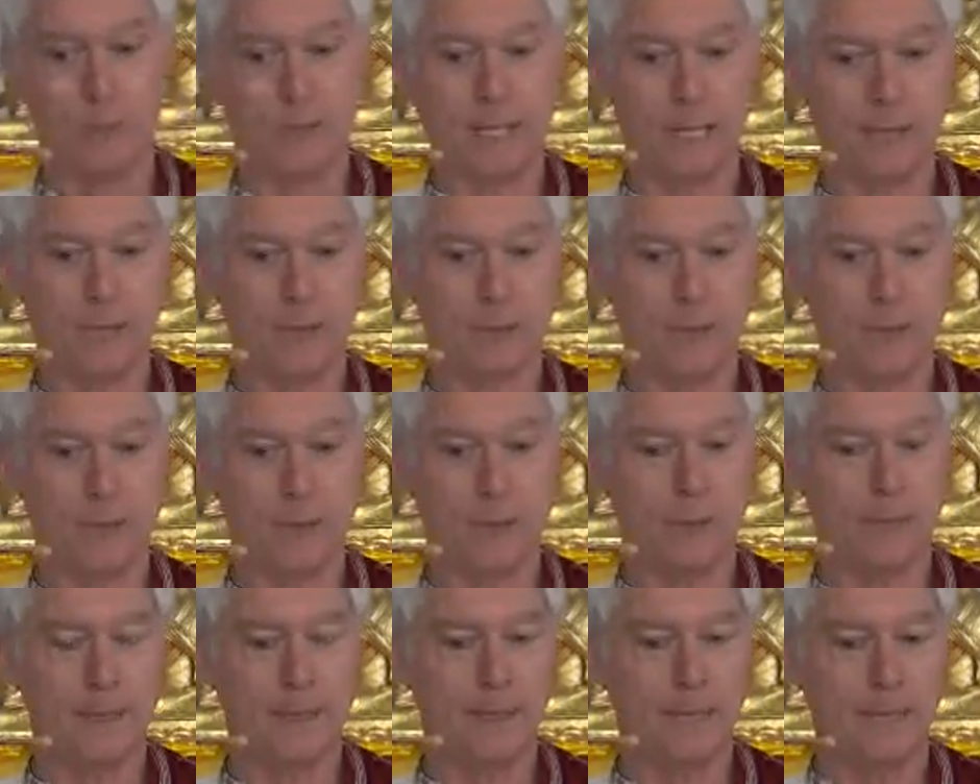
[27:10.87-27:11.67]
own
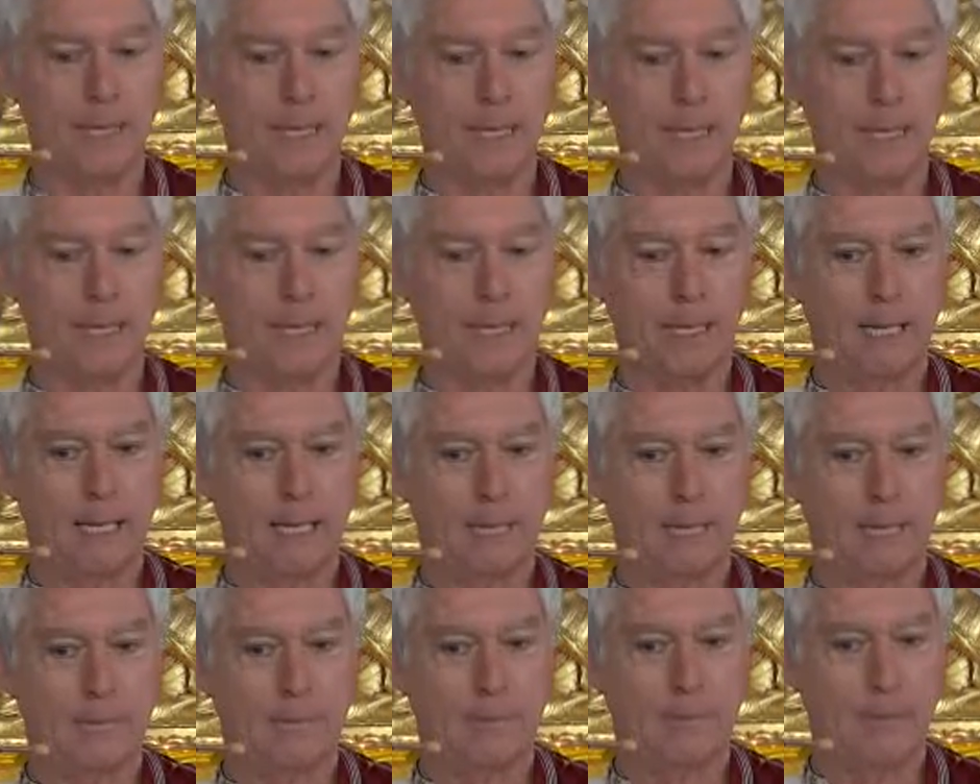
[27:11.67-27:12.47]
telescope
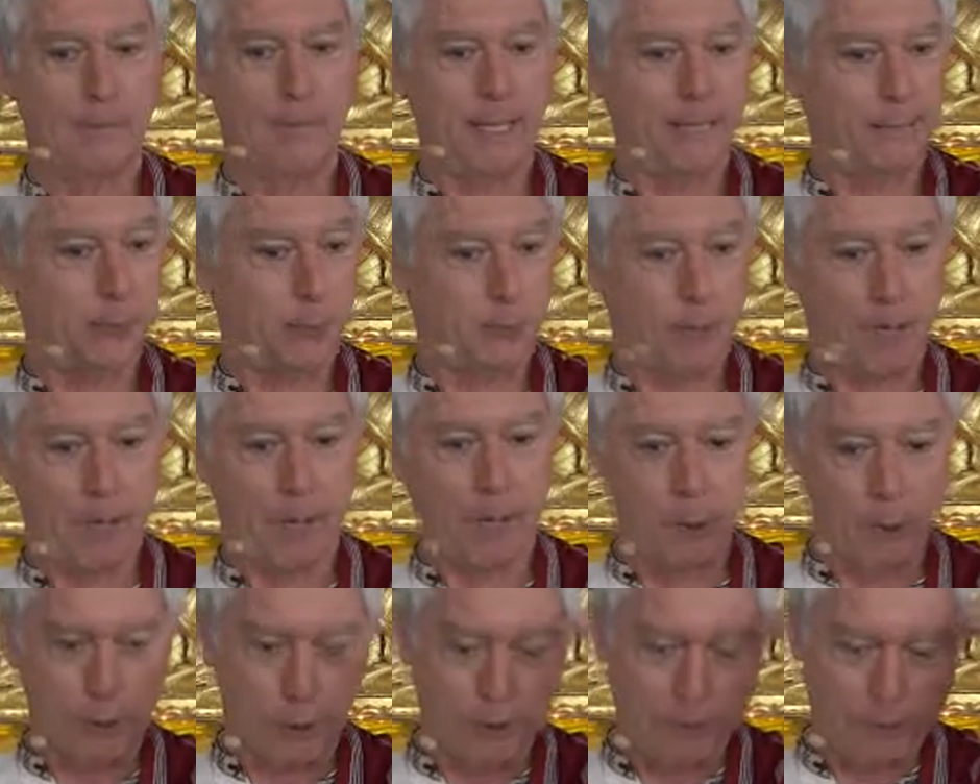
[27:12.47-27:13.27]
based
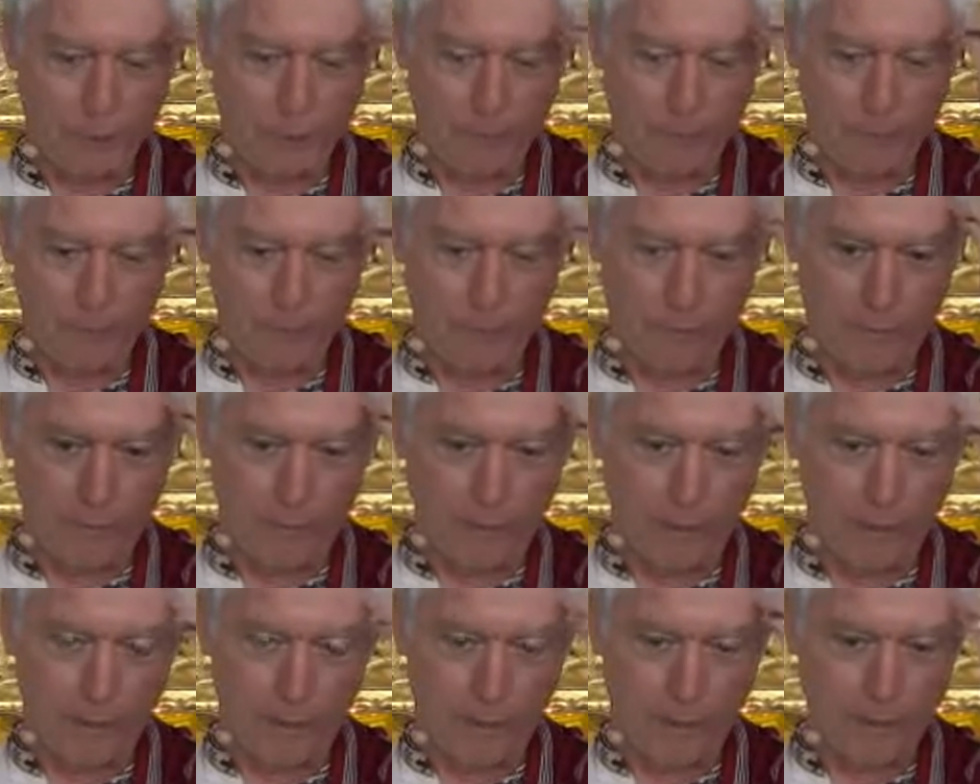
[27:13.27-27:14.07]
on models from
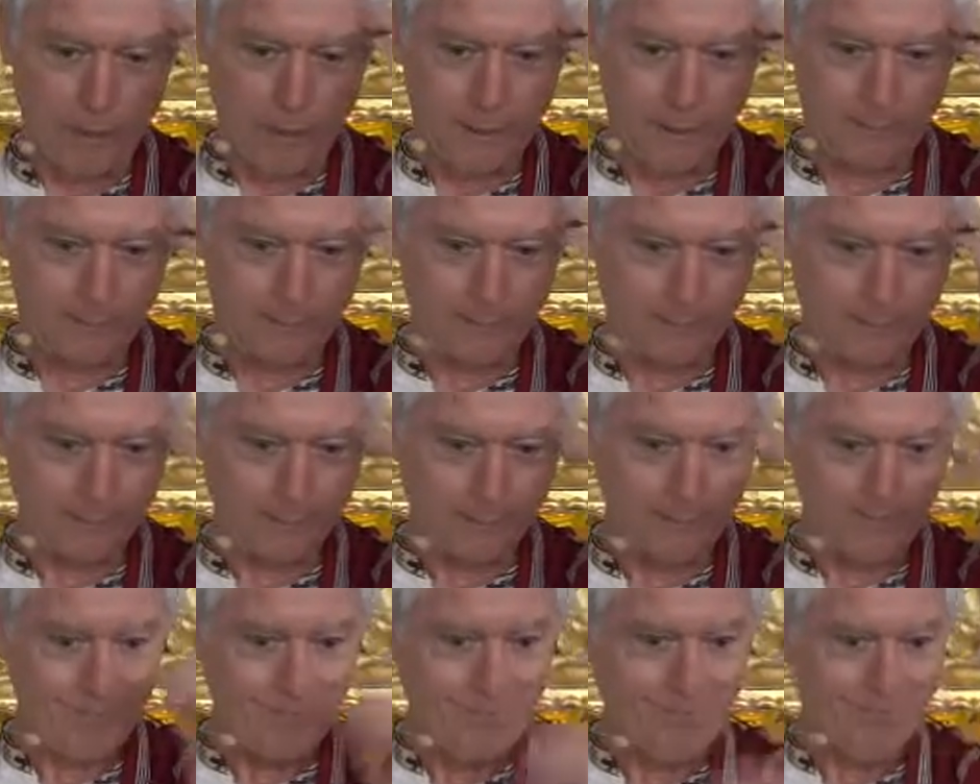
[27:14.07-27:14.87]
Holland,
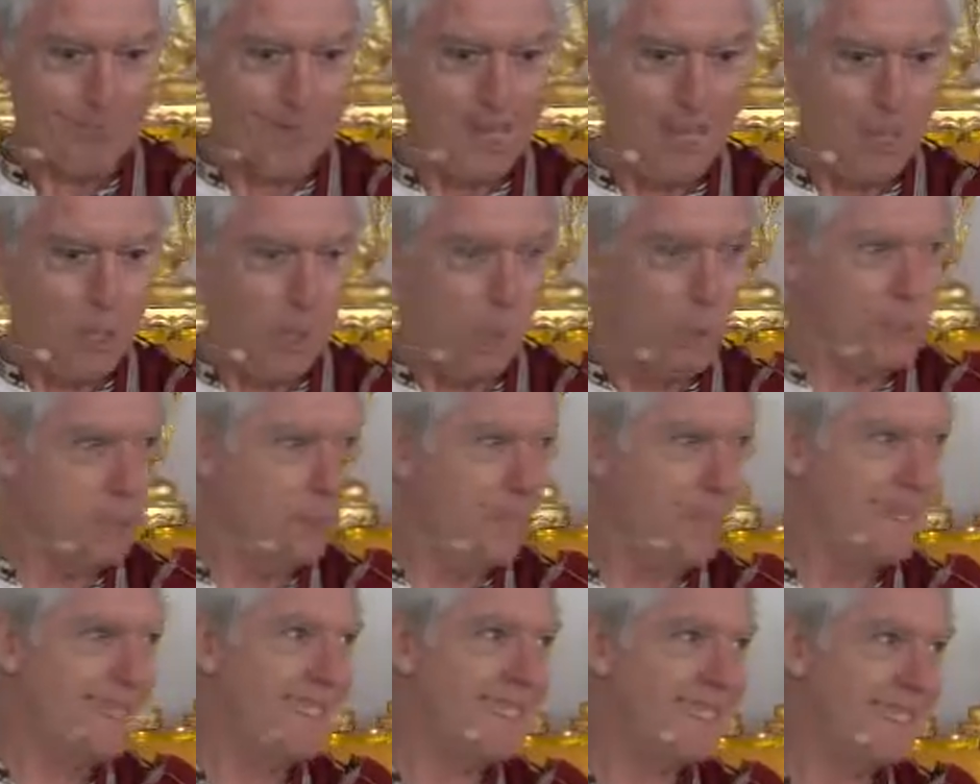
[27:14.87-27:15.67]

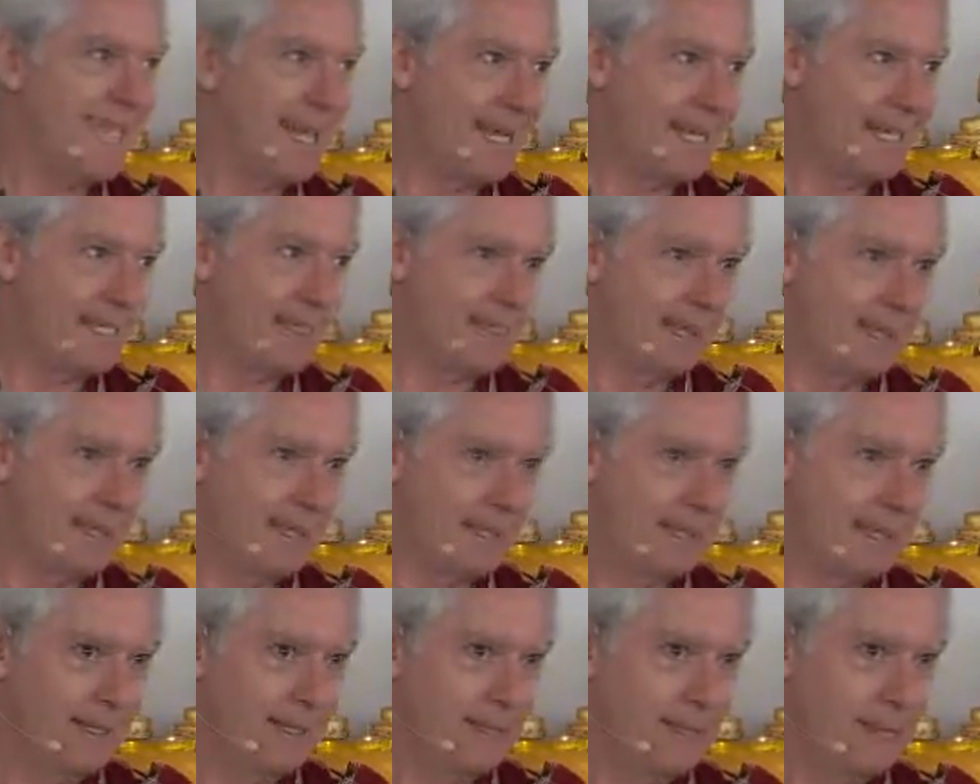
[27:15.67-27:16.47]
which means that
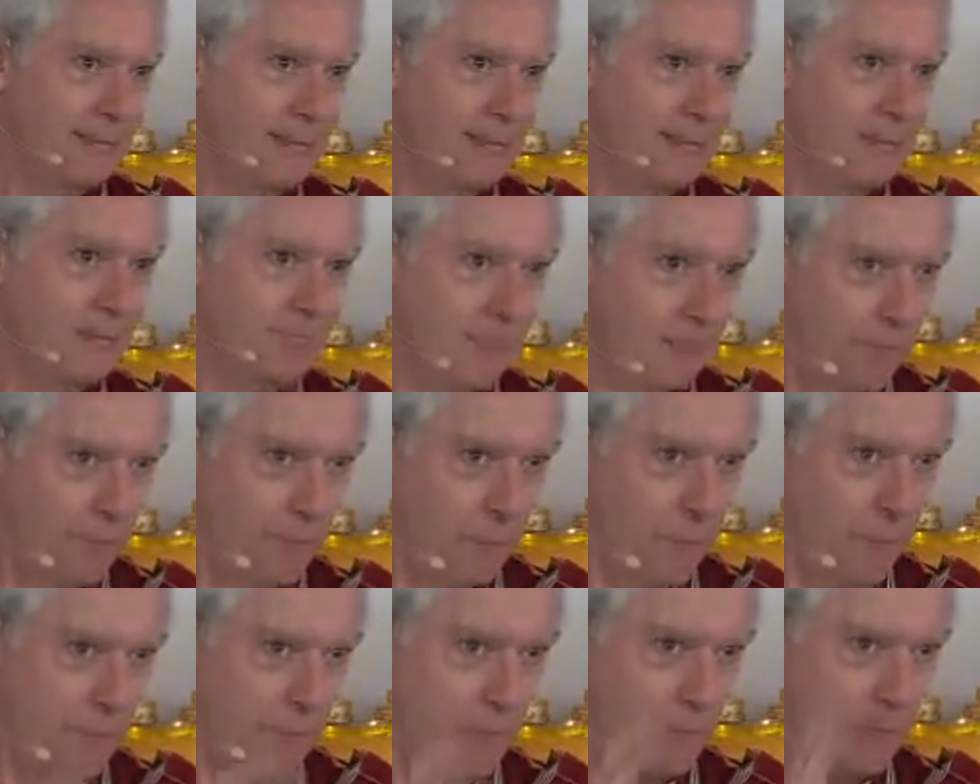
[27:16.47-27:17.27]

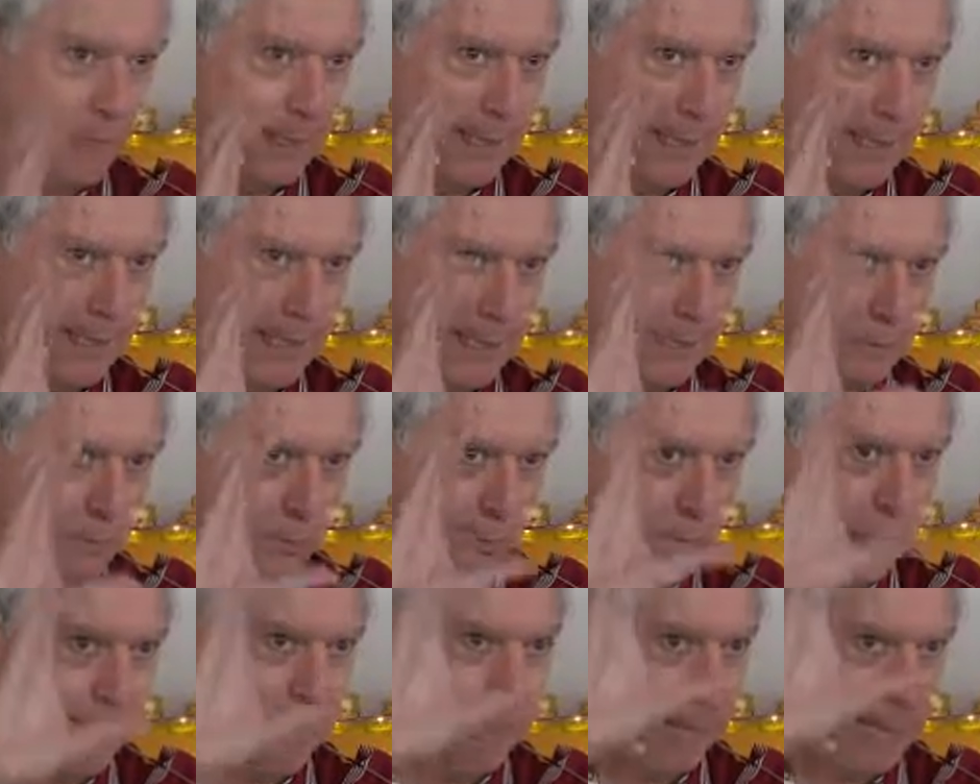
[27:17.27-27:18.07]
before he
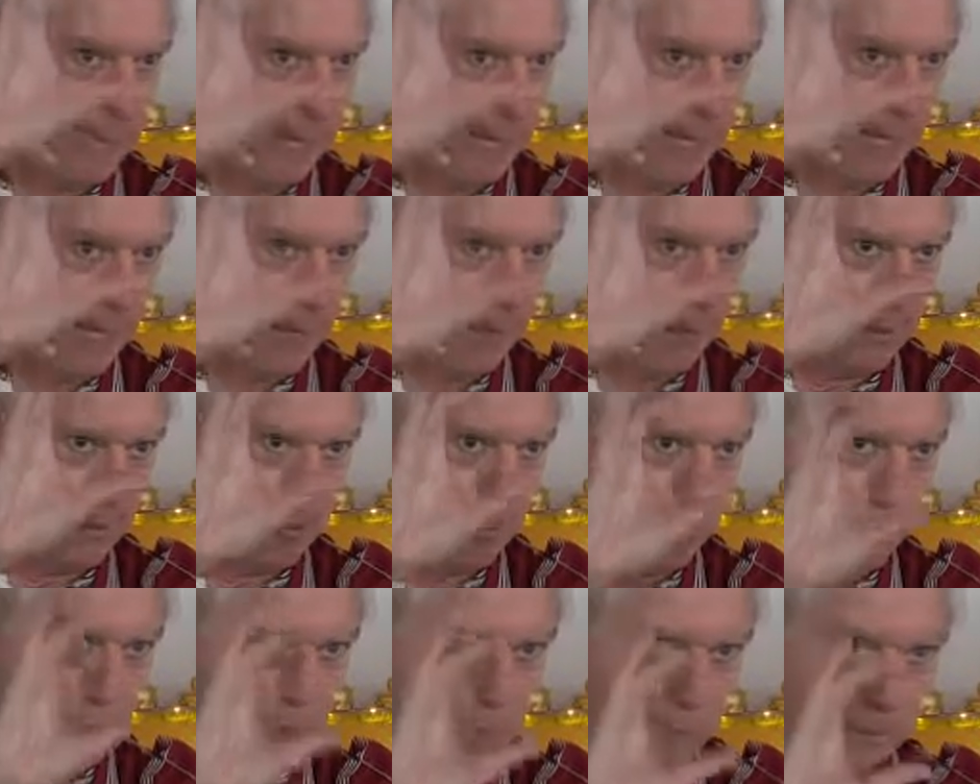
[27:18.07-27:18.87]
directed his
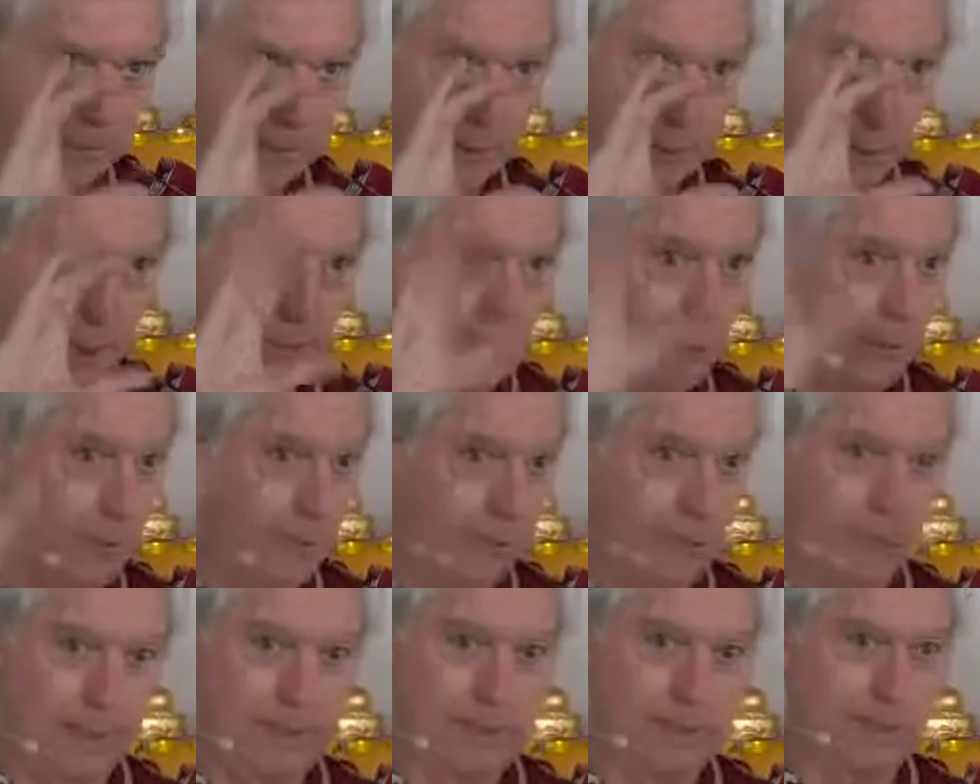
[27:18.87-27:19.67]
telescope and
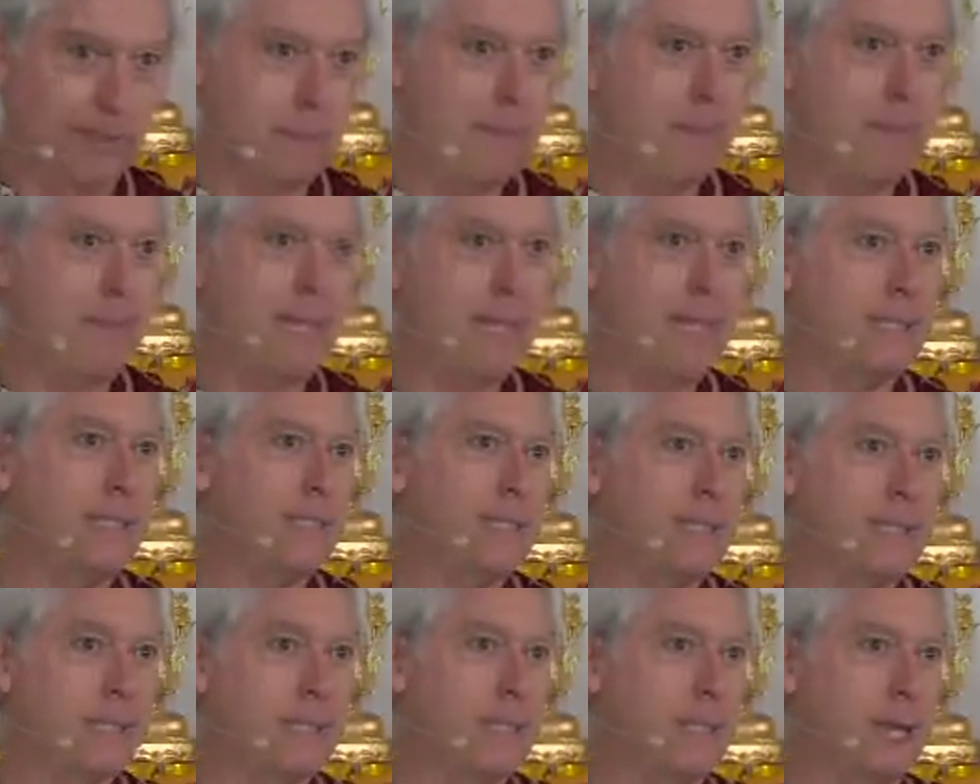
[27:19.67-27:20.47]
started doing his
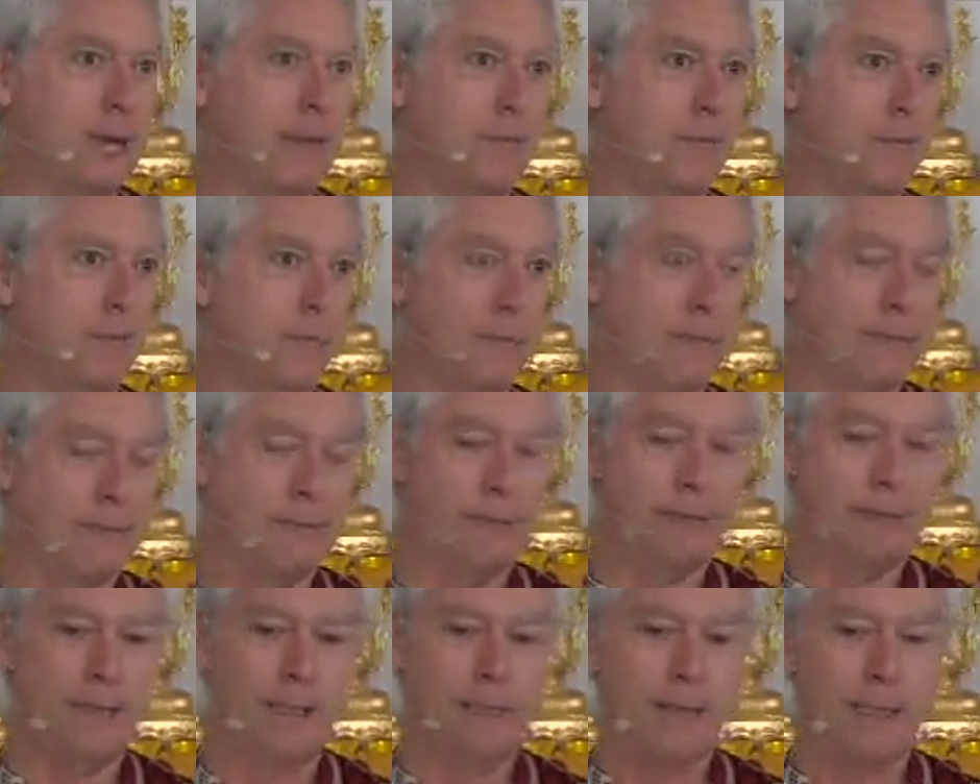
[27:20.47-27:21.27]
amazing
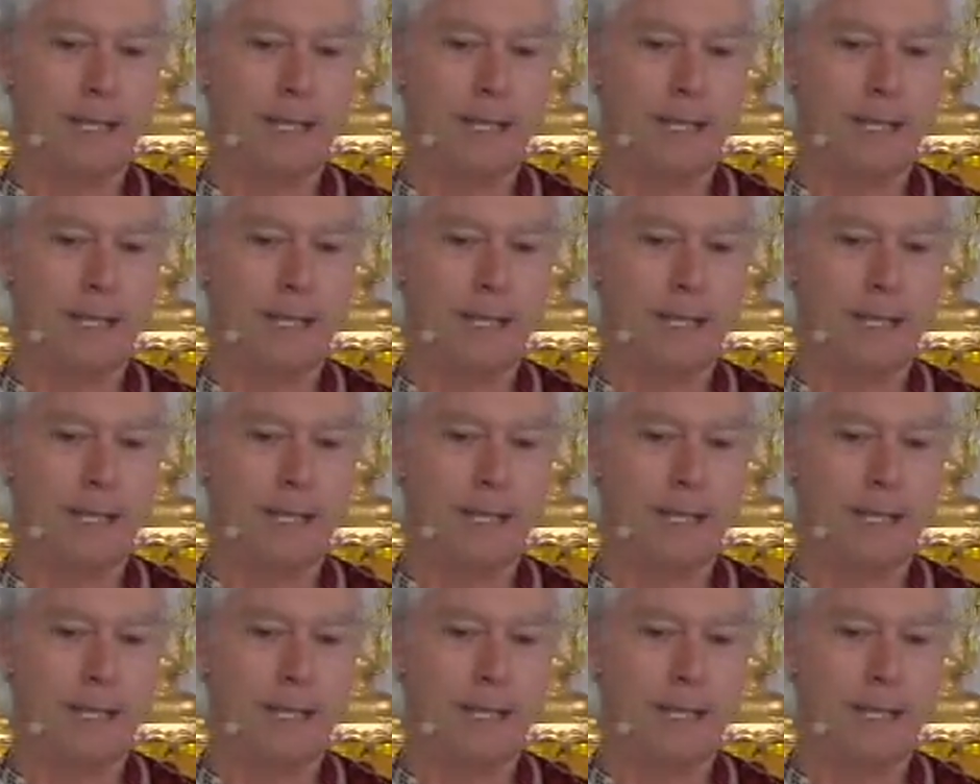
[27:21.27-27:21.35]
discoveries,